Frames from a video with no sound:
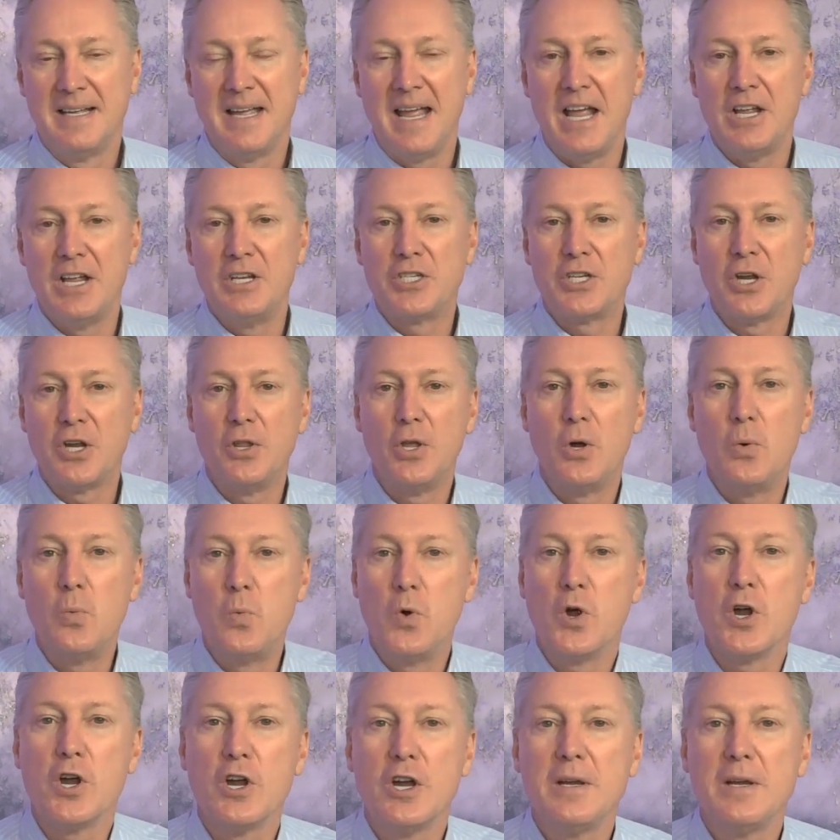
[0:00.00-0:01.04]
And so the
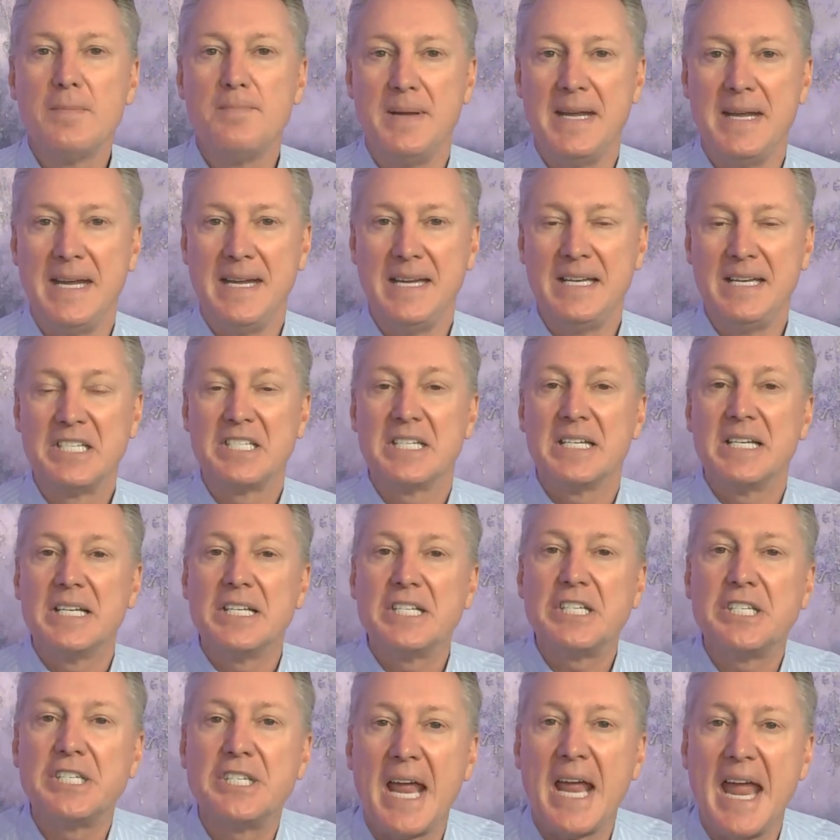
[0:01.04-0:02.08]
word means
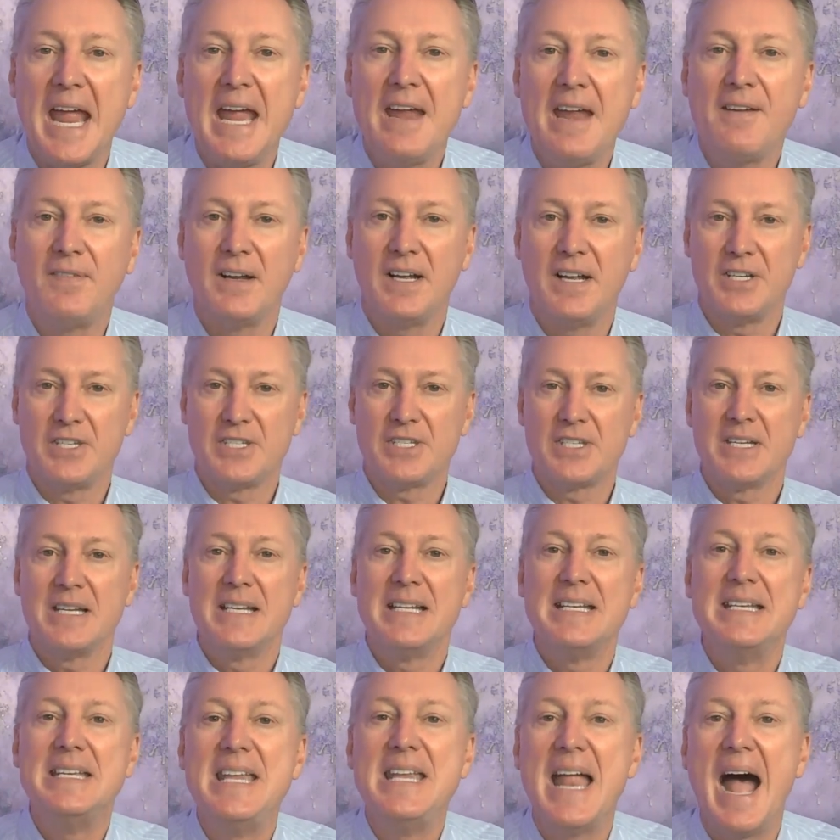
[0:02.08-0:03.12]
save us
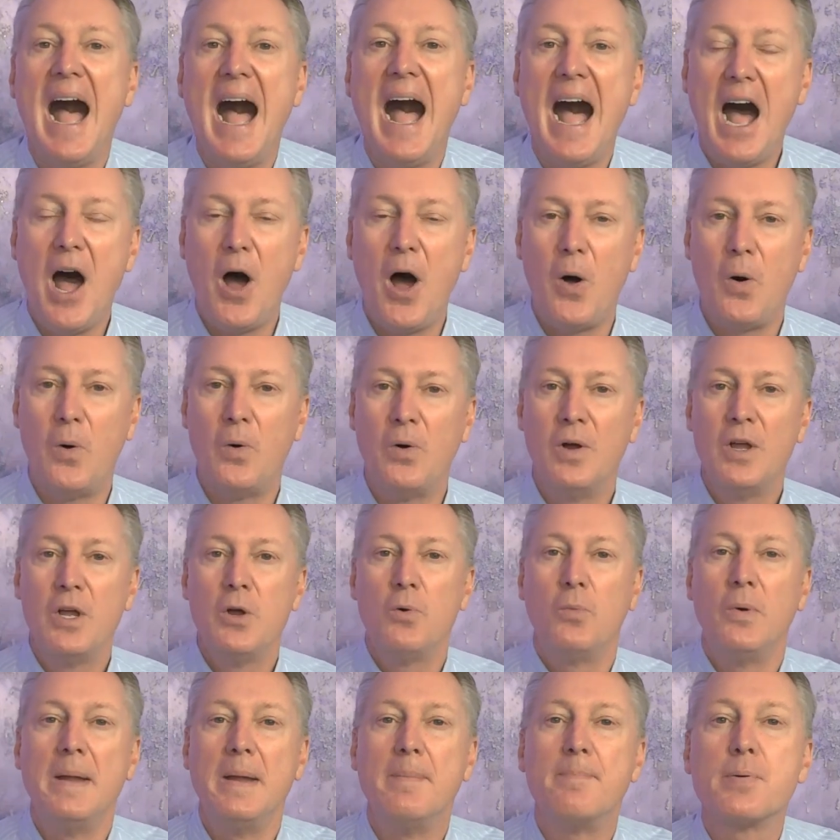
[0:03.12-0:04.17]
now,
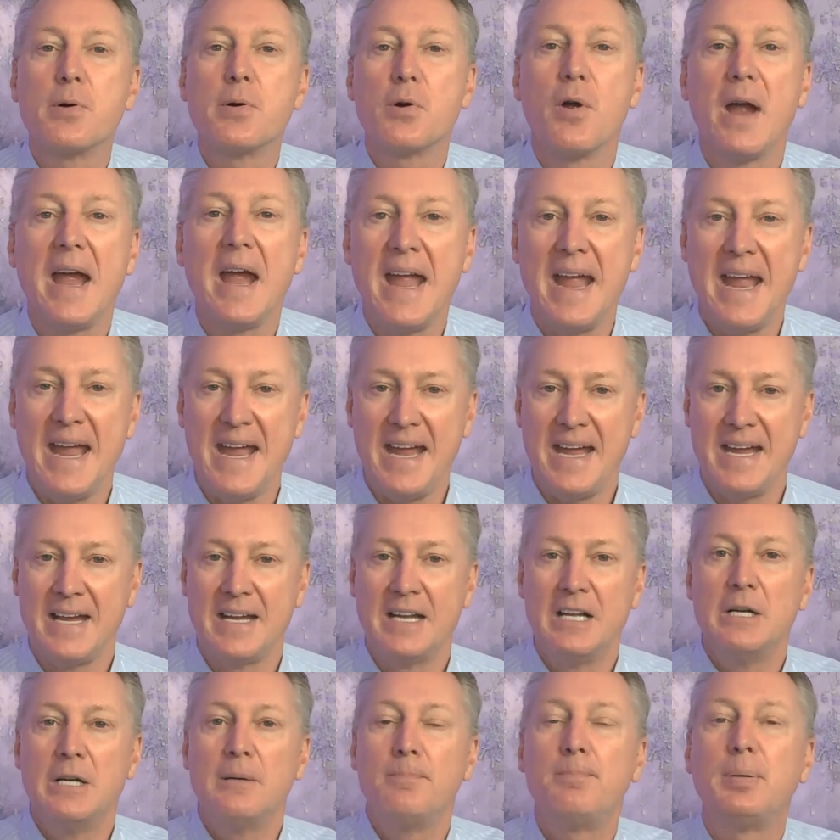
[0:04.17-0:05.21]
we pray,
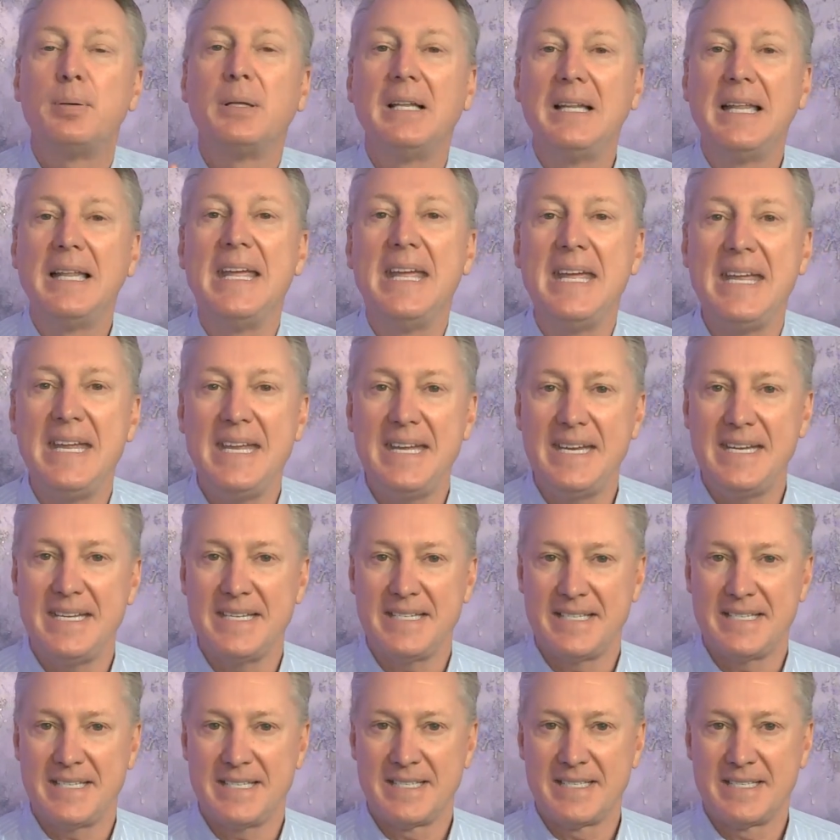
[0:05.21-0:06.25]

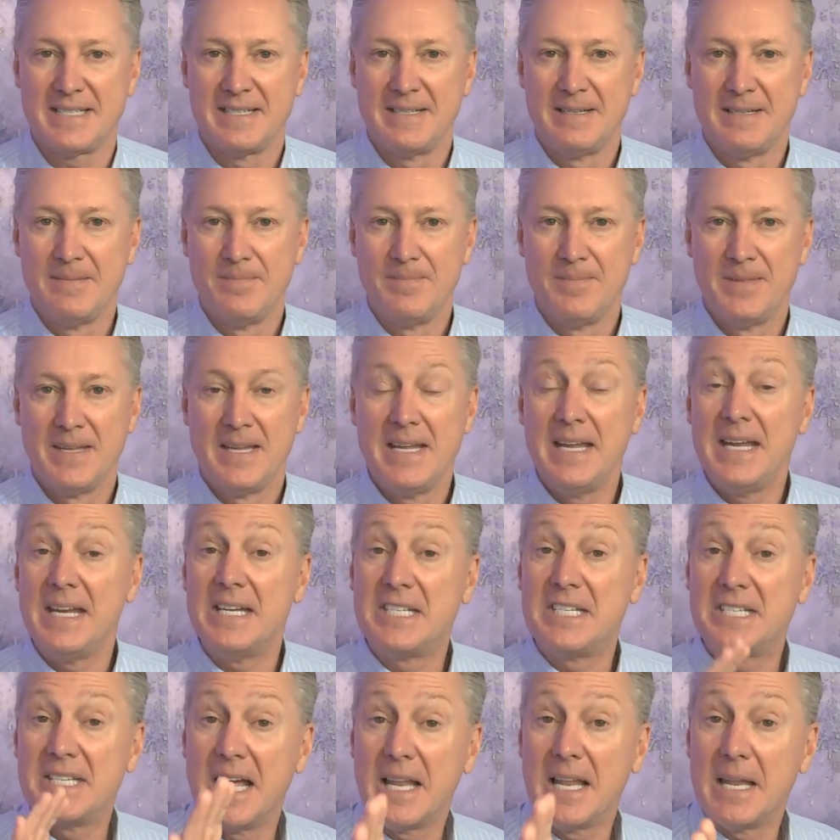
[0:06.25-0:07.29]
please. It's
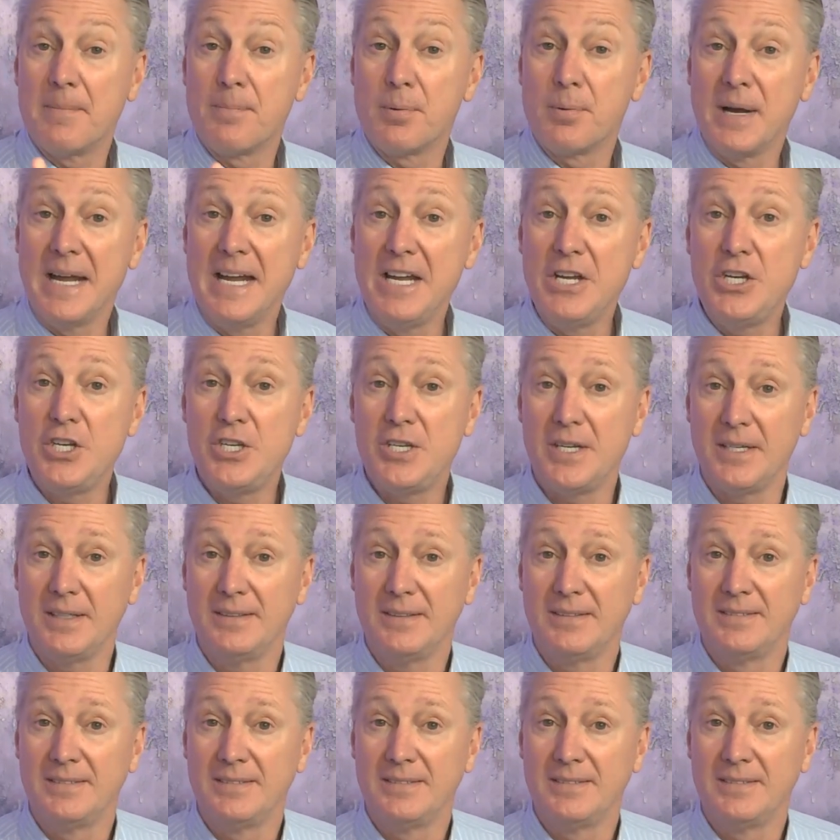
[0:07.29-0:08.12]
celebration.